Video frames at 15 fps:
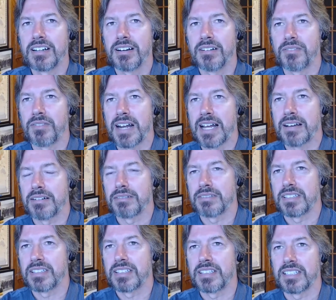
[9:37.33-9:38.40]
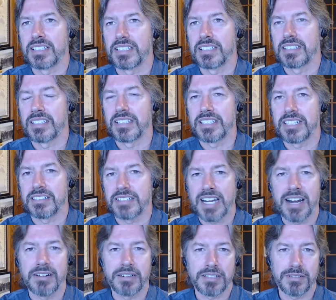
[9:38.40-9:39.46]
around the leader
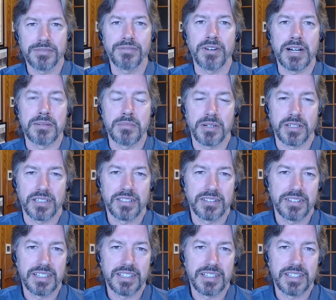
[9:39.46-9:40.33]
character framework